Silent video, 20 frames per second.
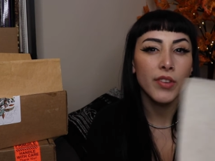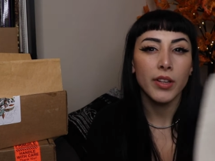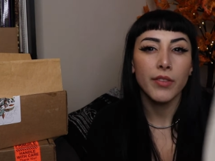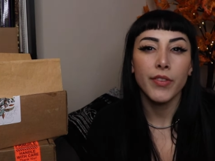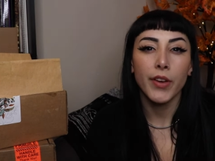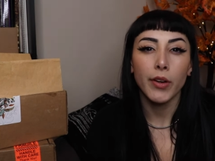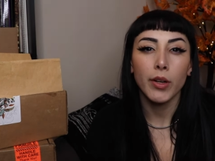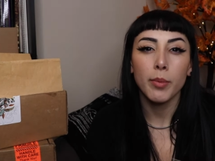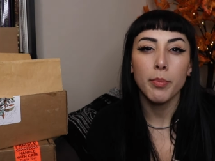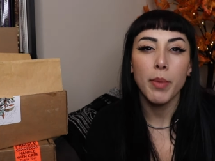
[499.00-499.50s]
like
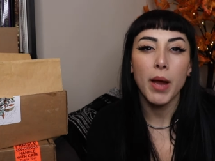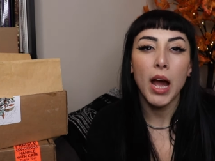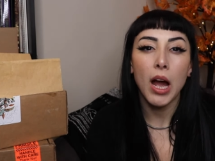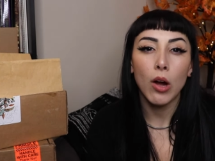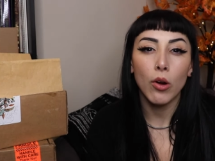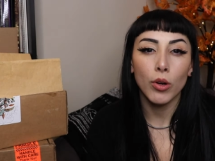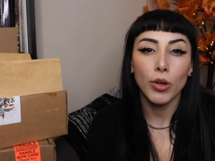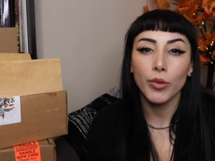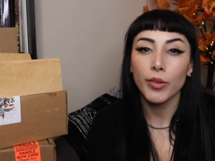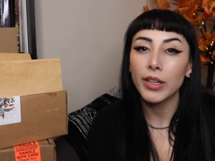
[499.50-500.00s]
very
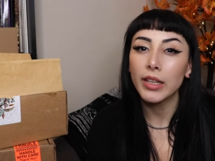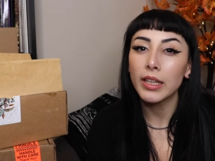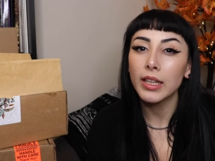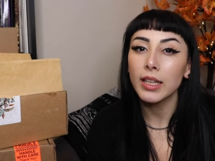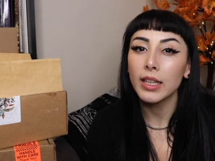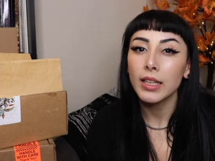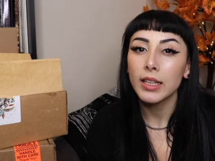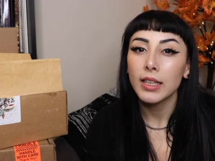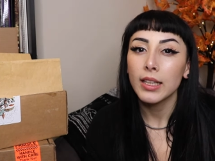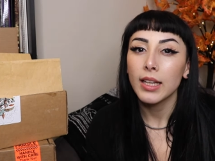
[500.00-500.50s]

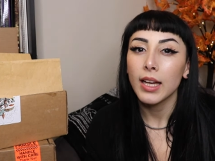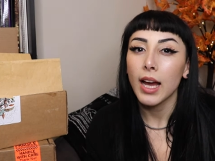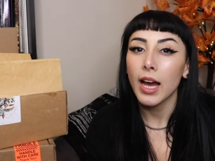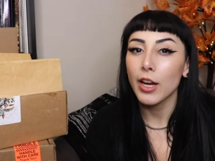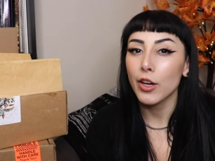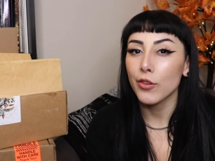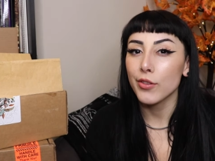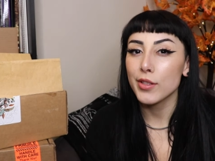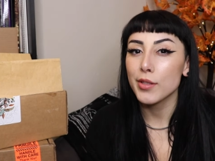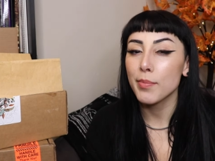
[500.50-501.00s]
powdery. I
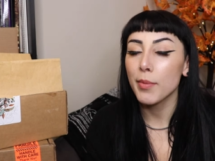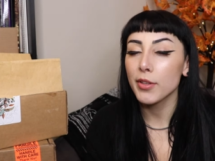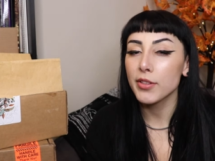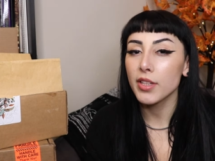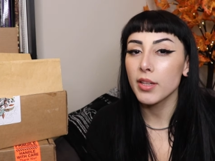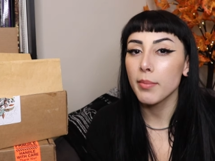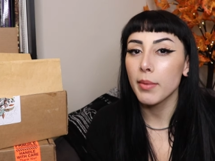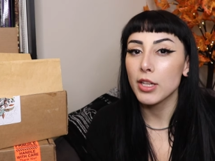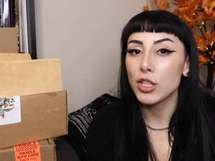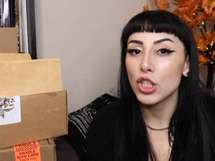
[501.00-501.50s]
don't know, it smells
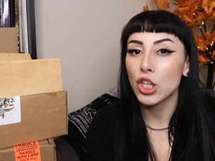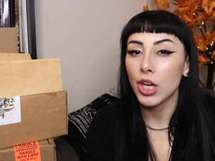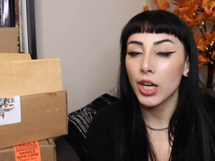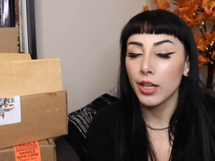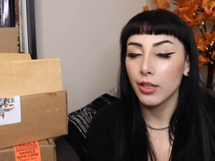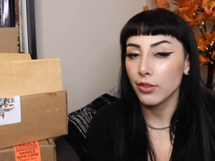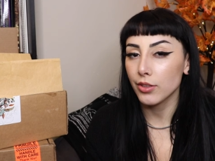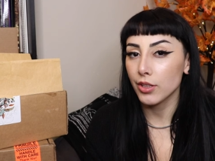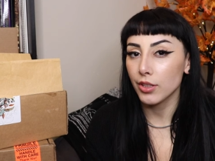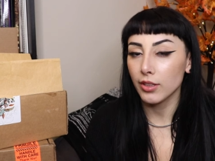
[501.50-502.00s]
like my
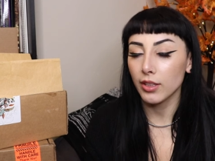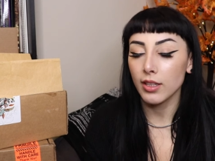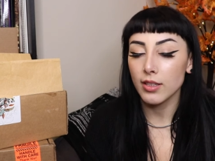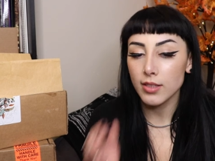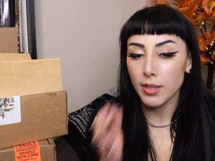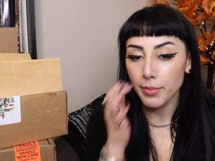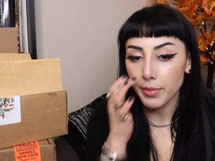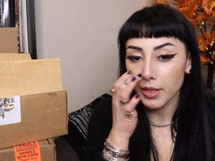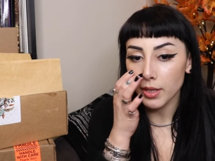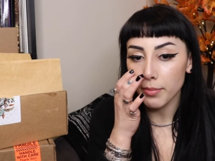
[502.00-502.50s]
childhood, like
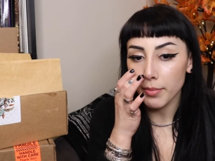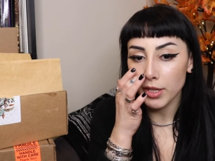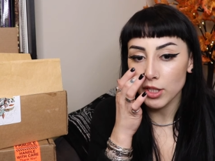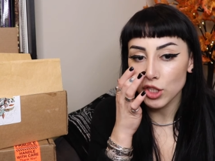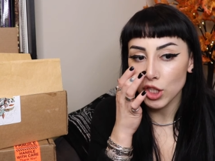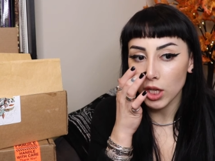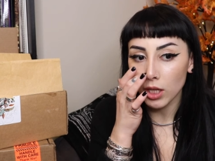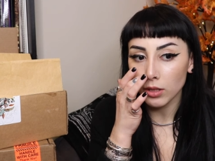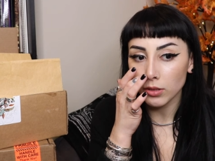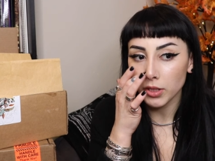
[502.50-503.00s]
something in my
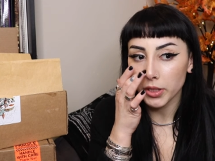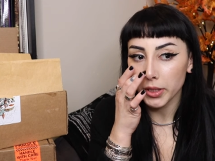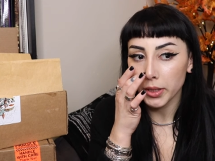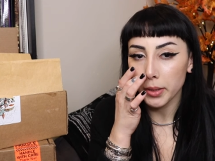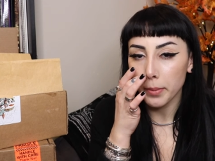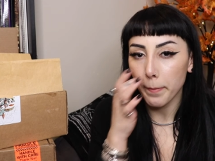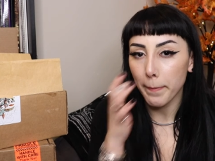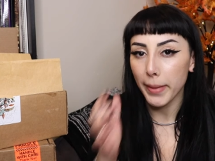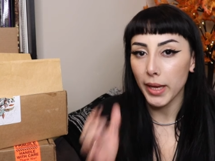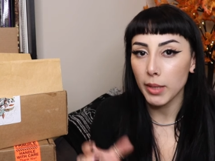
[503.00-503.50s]

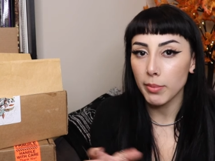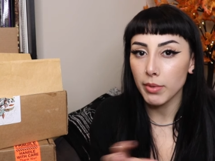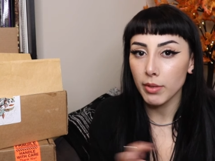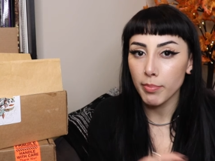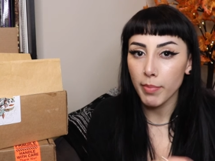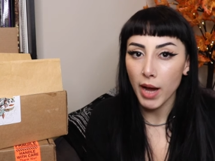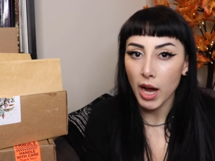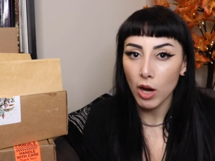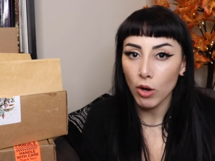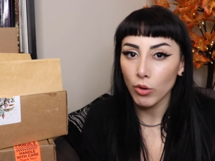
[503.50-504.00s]
childhood, baby
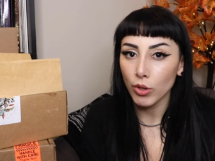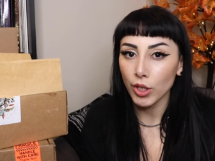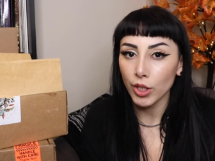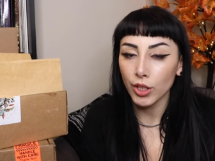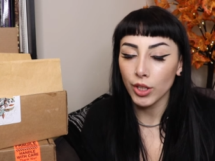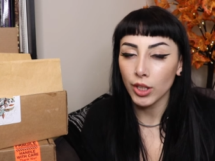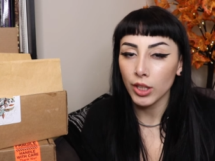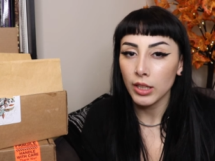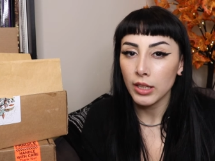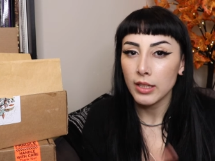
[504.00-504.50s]

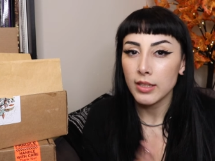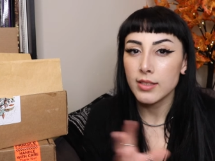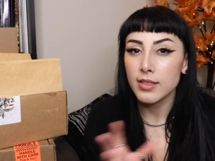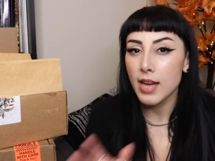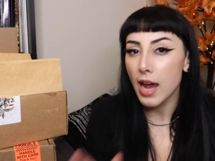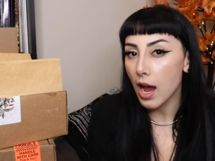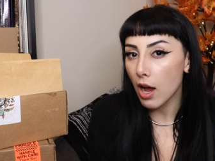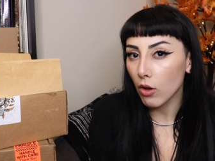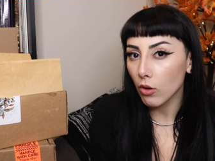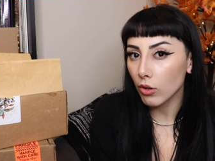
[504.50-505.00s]
powder,
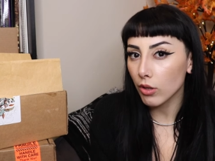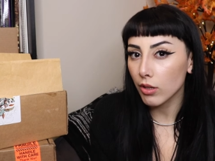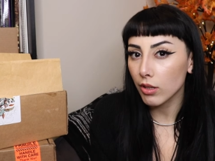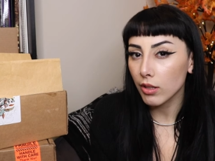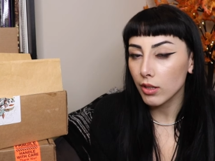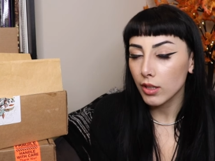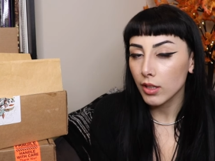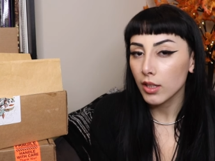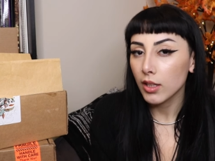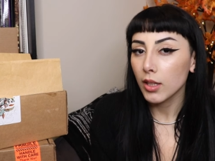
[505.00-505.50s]
talc,
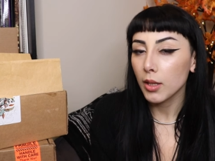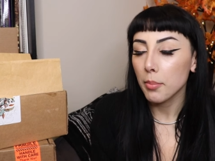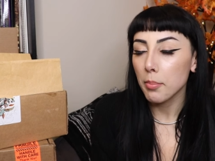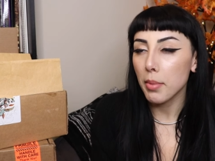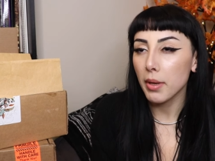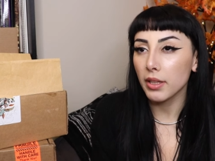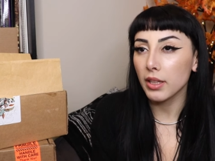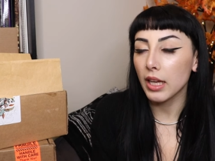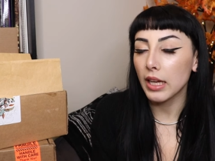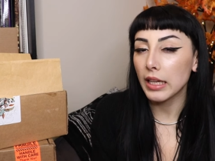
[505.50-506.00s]

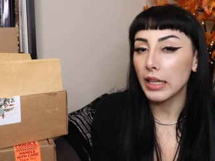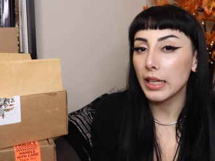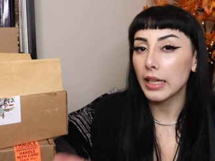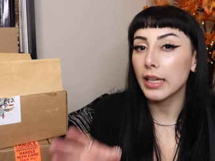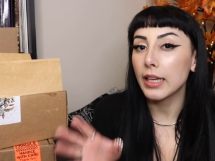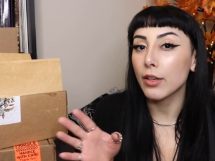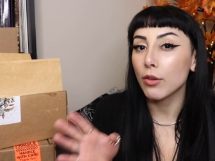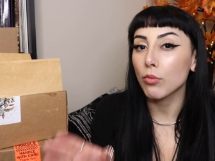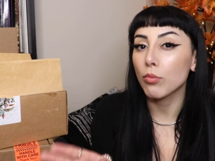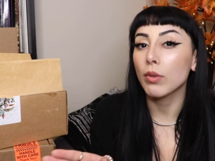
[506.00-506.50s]
but like
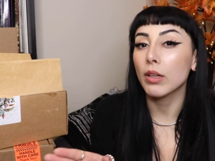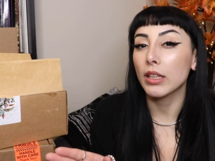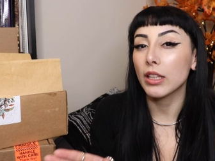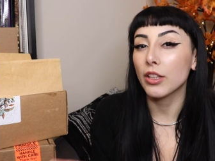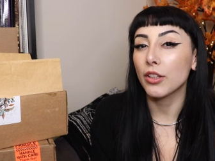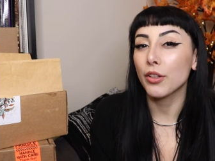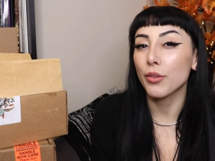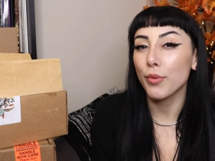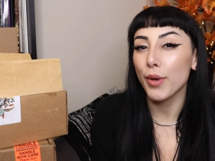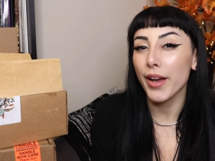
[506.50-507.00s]
in a really
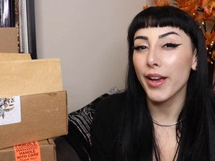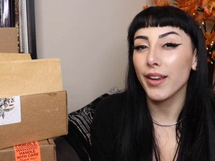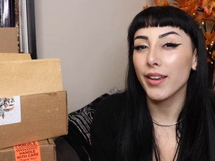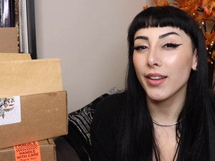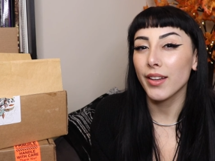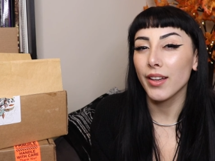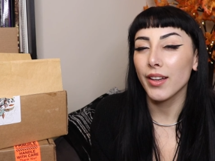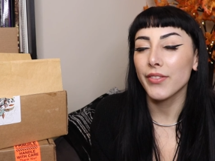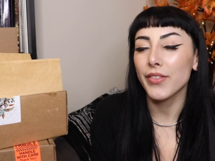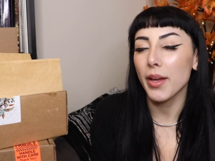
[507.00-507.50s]
good way,
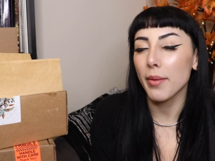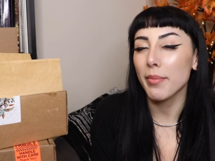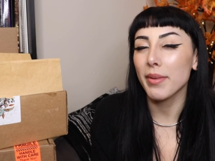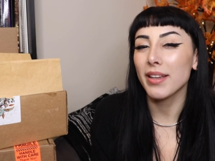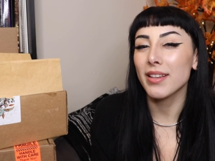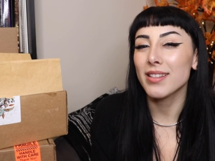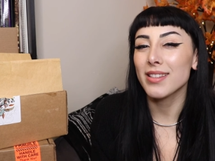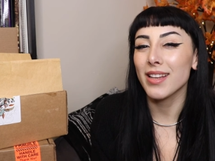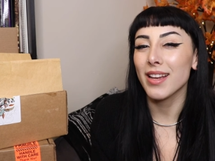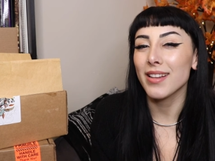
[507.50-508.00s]
if that
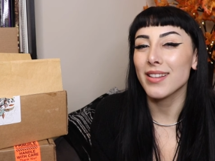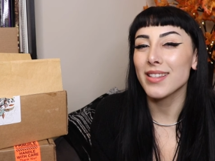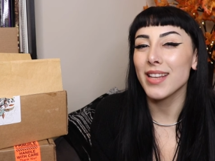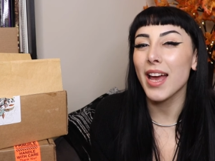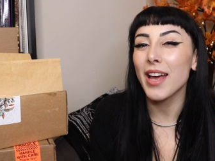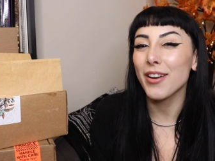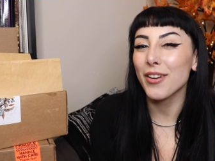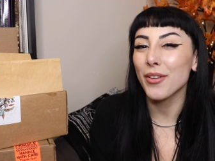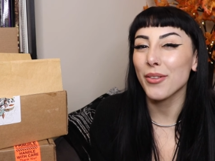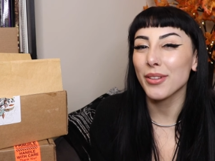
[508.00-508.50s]
makes sense.
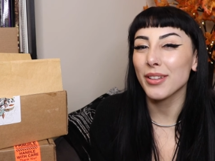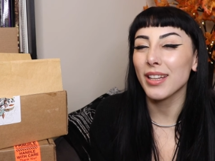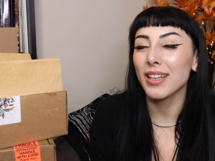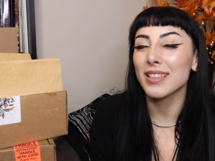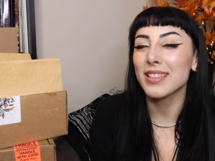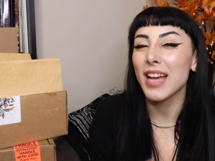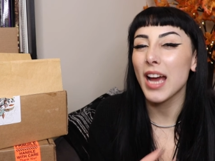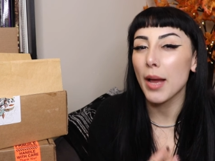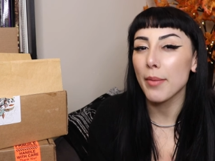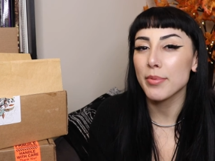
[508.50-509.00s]
I don't know, it like
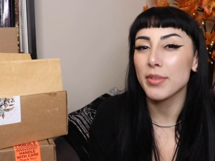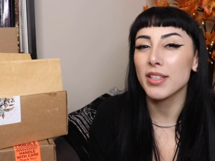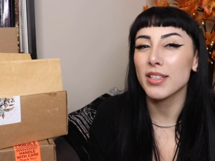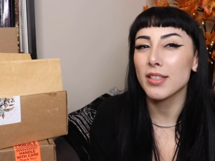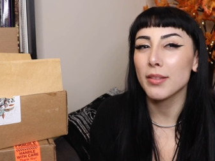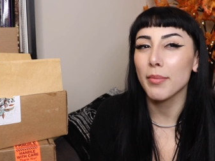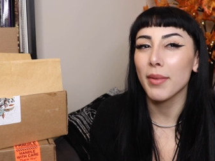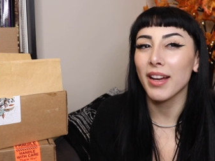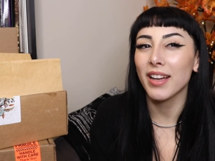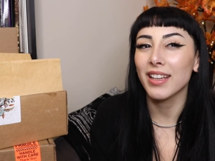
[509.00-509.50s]
tapped
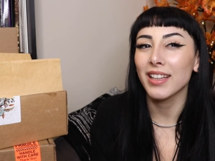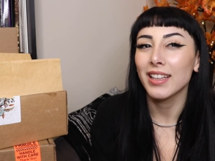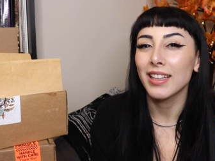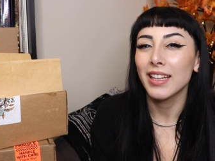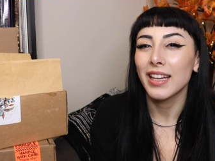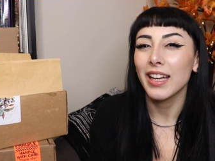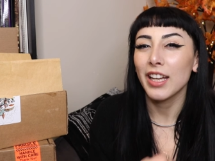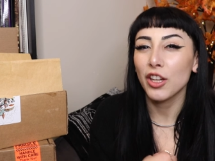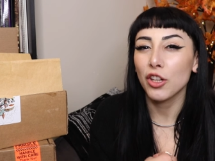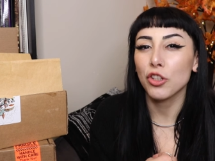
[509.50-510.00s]
into my
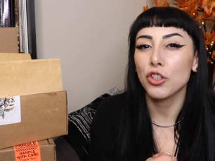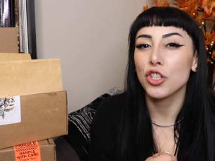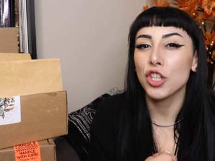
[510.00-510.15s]
inner